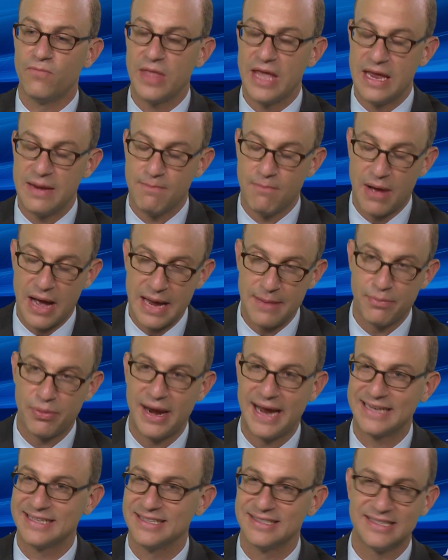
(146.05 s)
in my
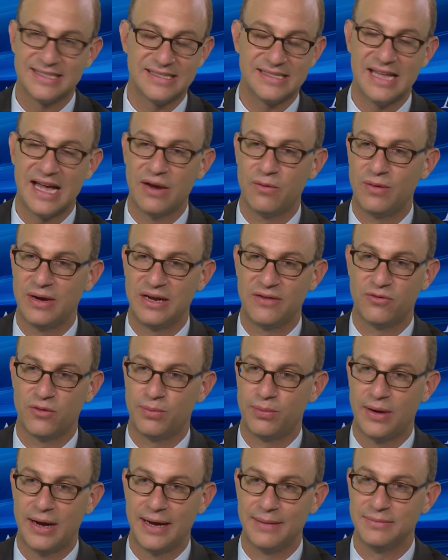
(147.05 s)
practice is not ready for
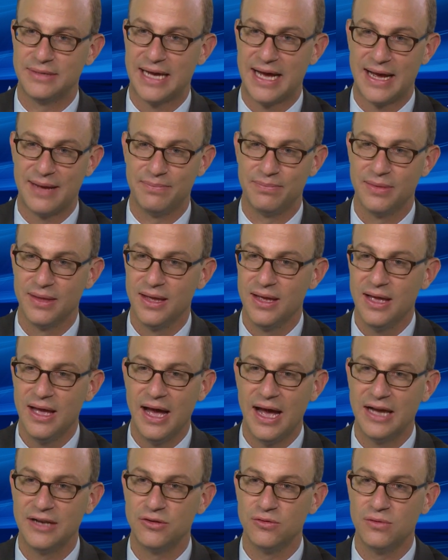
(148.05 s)
prime time.
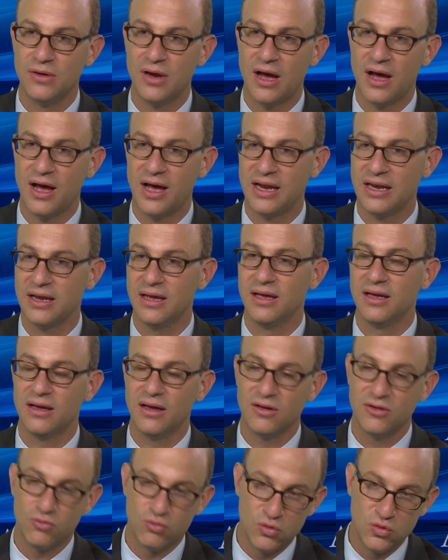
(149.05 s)
I do not
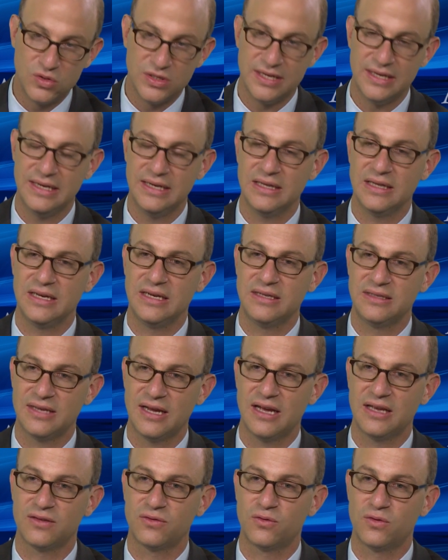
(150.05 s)
routinely
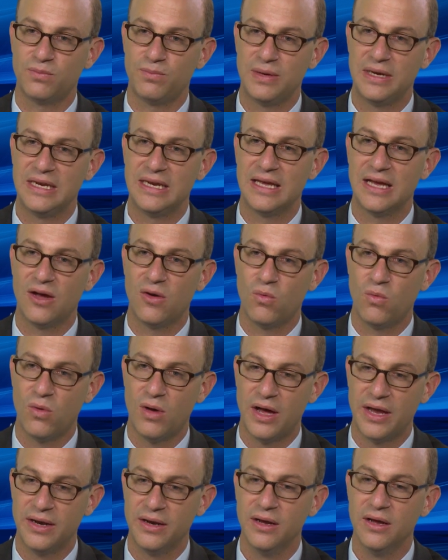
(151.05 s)
test for
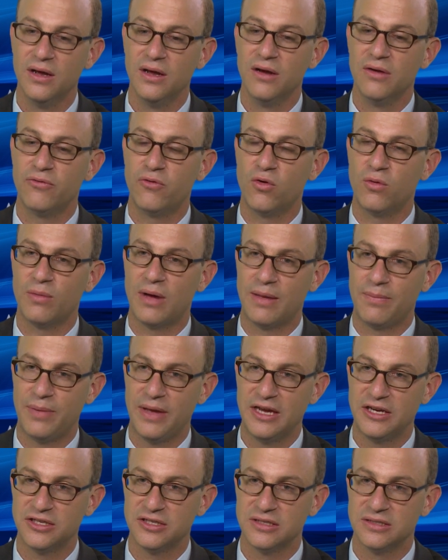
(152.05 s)
PD-L1 for my
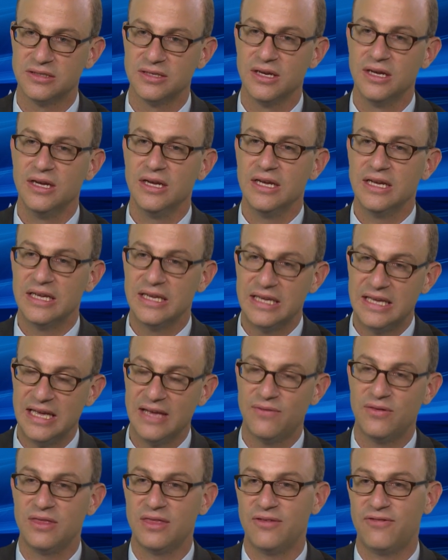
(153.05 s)
patients,
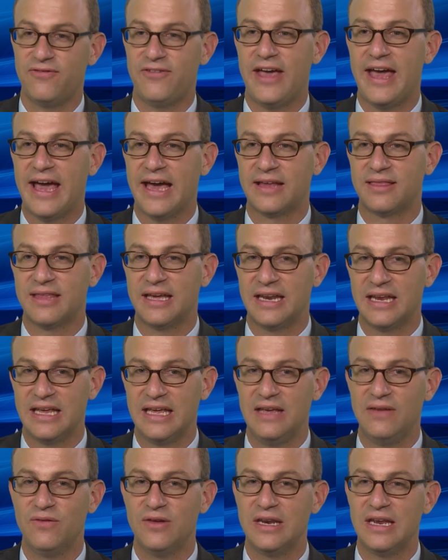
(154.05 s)
given the fact that
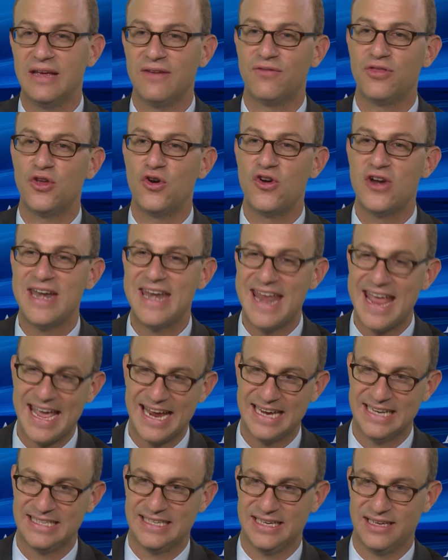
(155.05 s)
even if they're
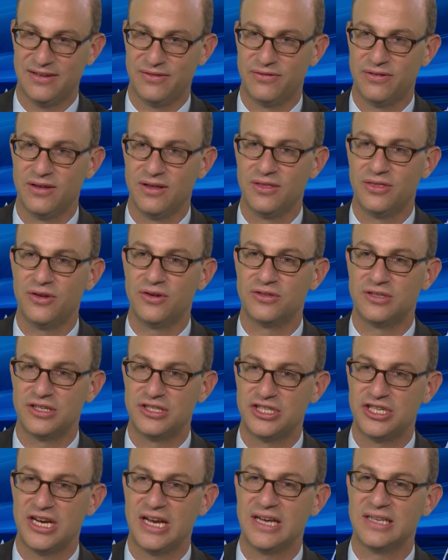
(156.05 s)
negative, there's a
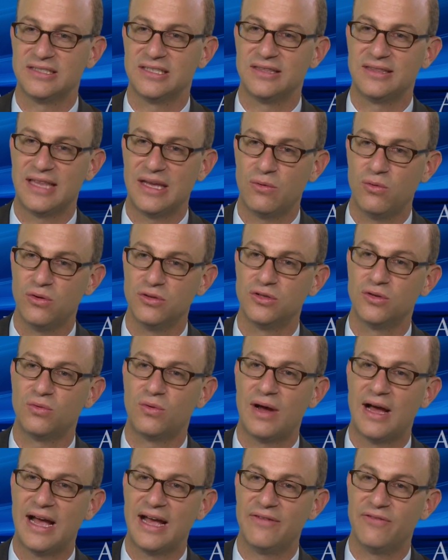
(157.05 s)
chance that they will
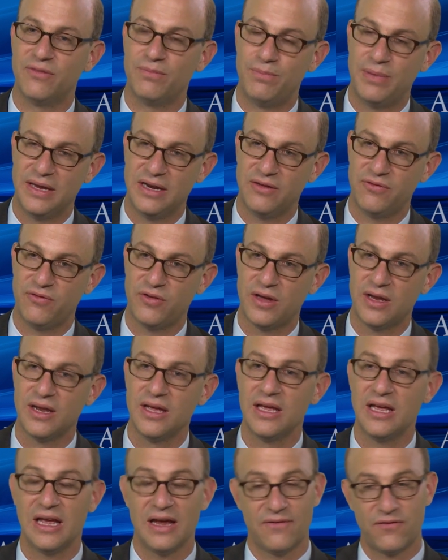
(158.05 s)
derive a benefit.
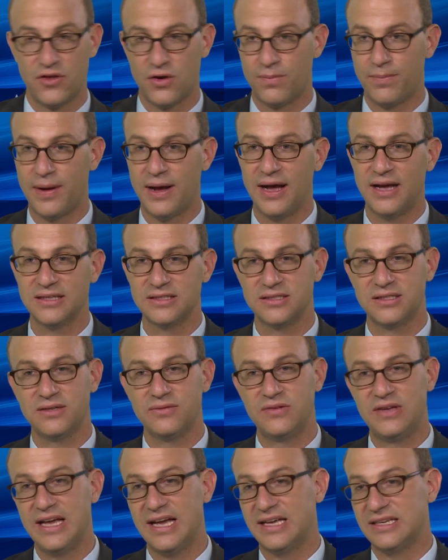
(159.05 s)
If they're
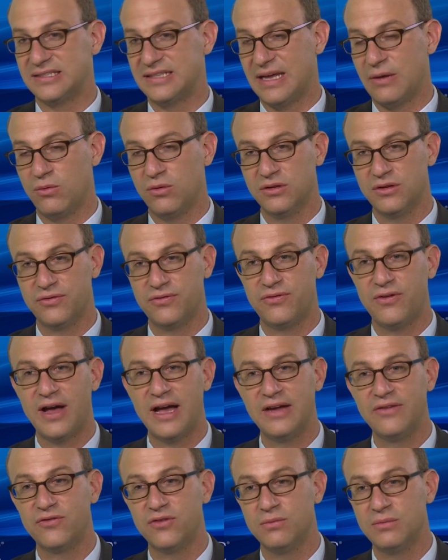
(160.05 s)
positive, yes, that will
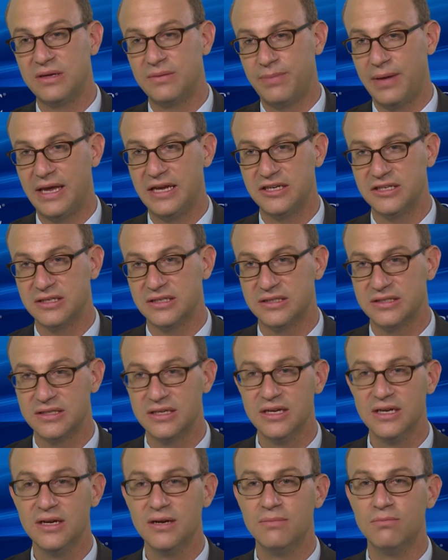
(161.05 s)
define for me patients
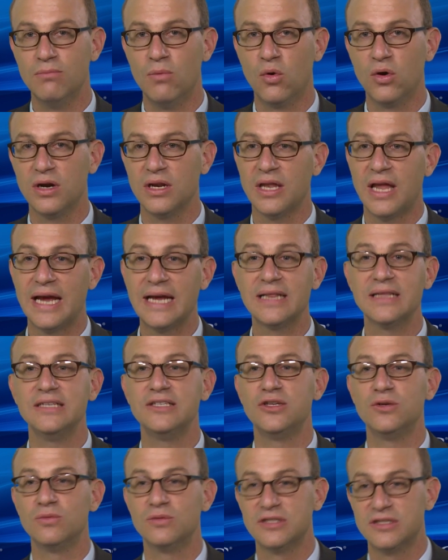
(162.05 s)
more likely
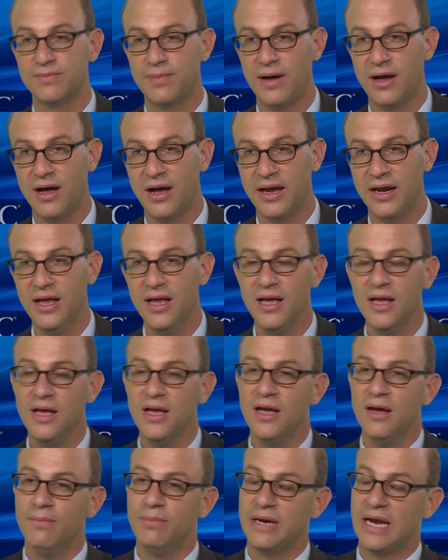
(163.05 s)
to respond.
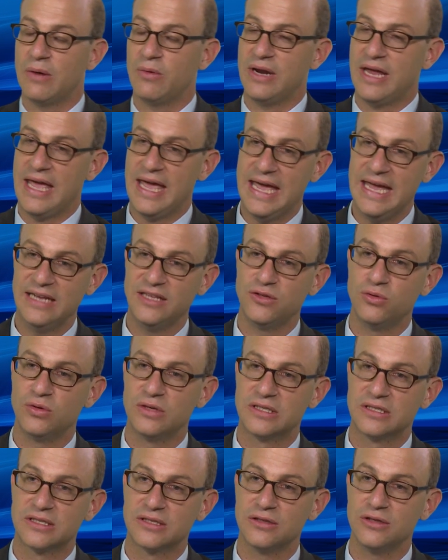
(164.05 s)
But I would hate to
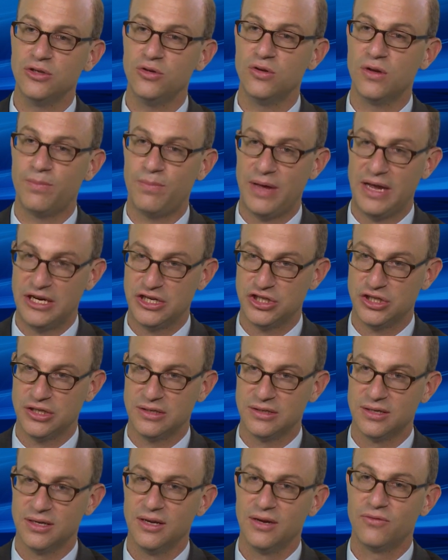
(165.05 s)
exclude a
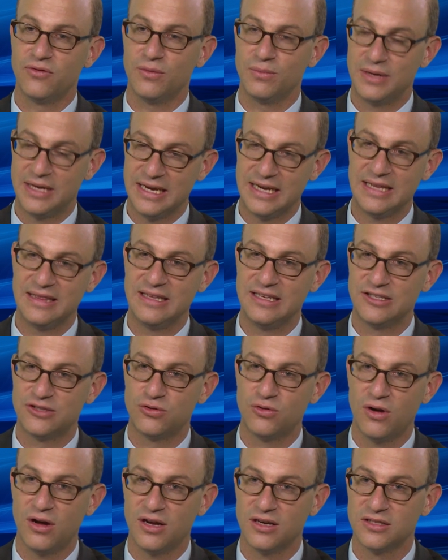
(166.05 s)
patient from getting these
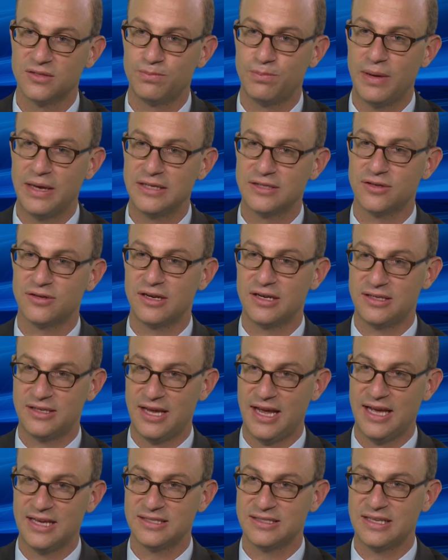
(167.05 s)
drugs based on a
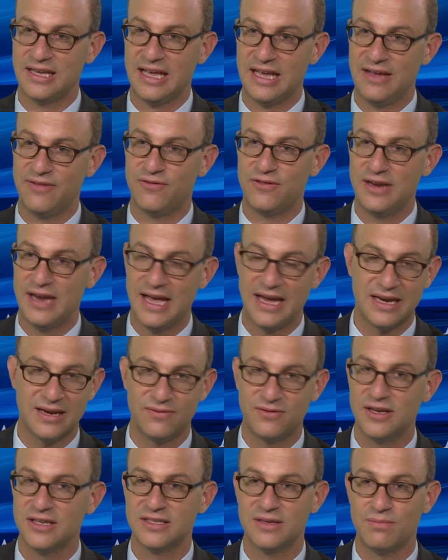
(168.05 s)
test if
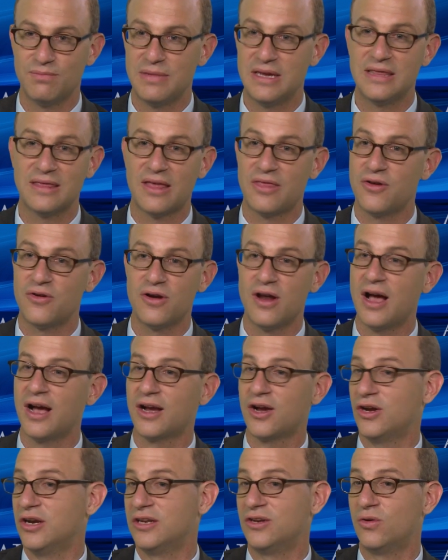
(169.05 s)
negative doesn't mean that they're
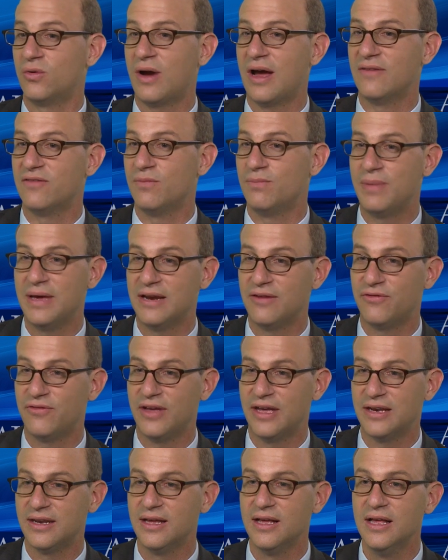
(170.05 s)
not going to derive a
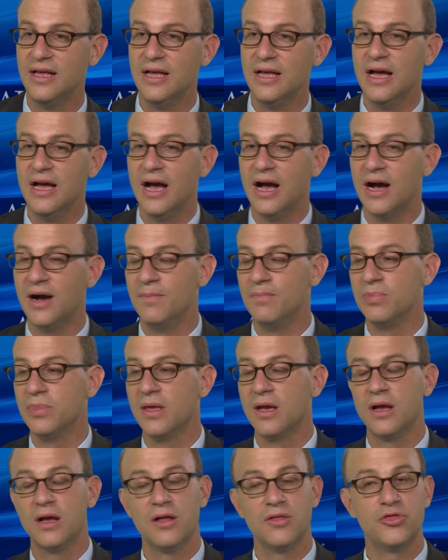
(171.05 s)
benefit. Um,
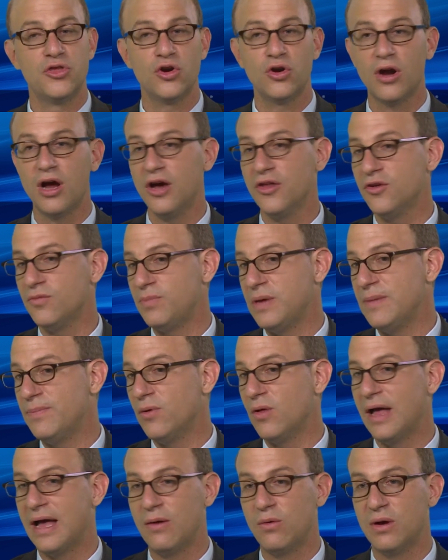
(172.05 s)
there are other
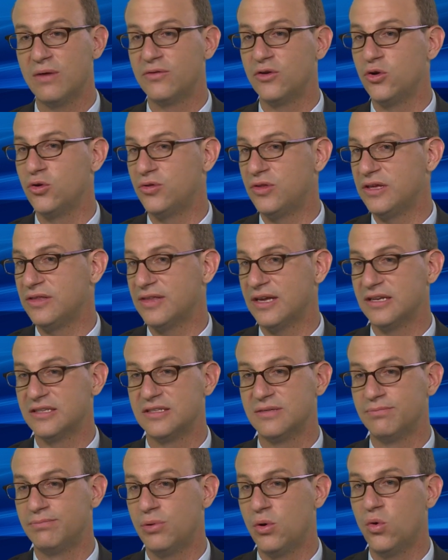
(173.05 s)
people, however, who think that
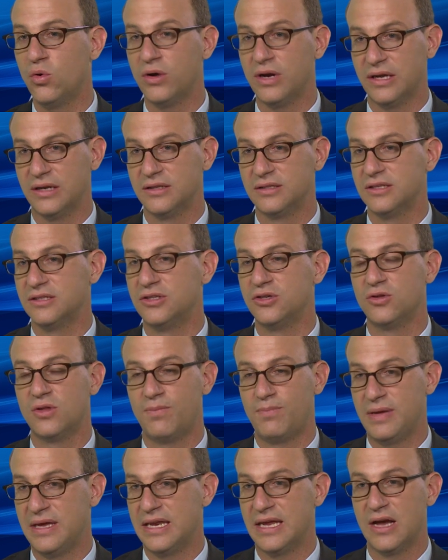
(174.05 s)
it's important to do the
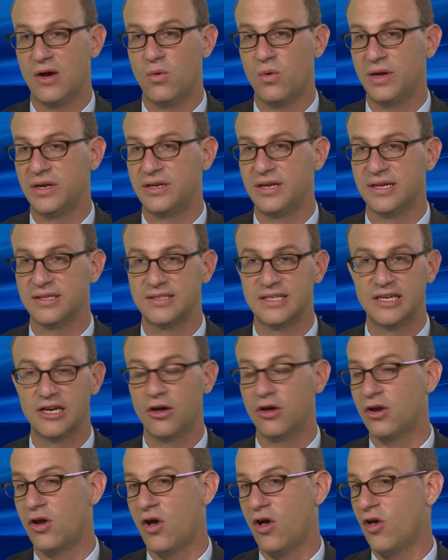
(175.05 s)
pd one testing
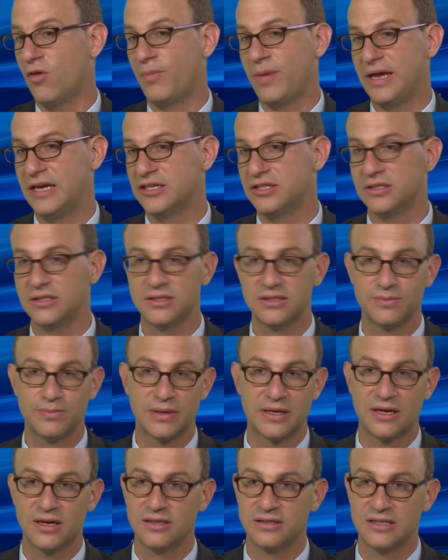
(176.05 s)
on all patients
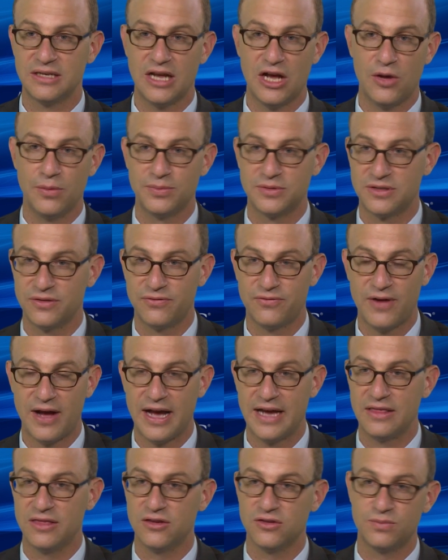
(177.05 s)
because it helps
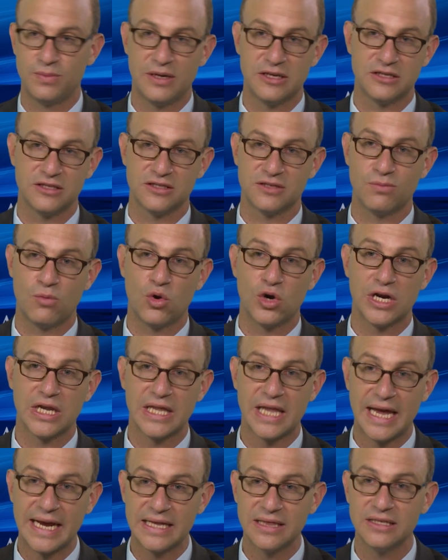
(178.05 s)
define those patients more
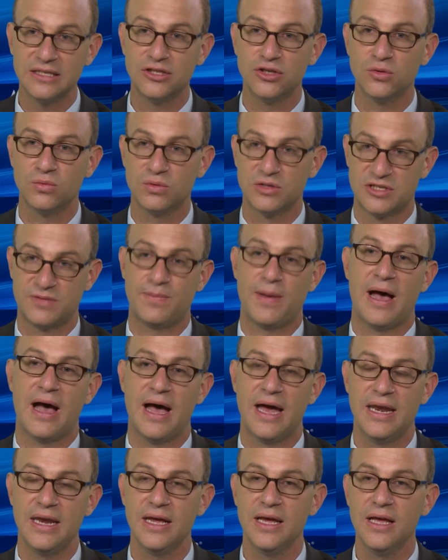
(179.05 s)
likely to
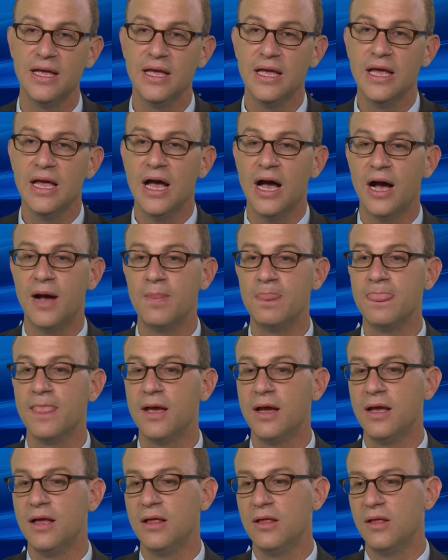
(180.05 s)
respond. Um,
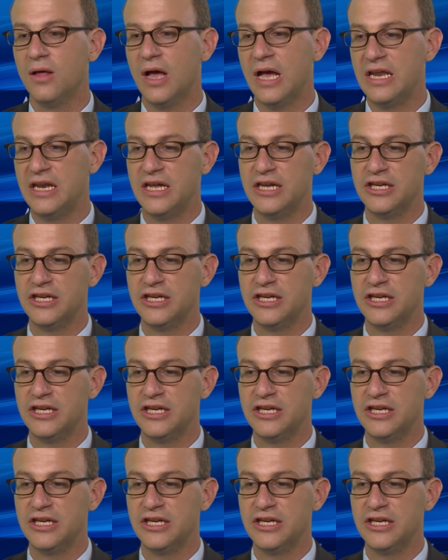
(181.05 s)
an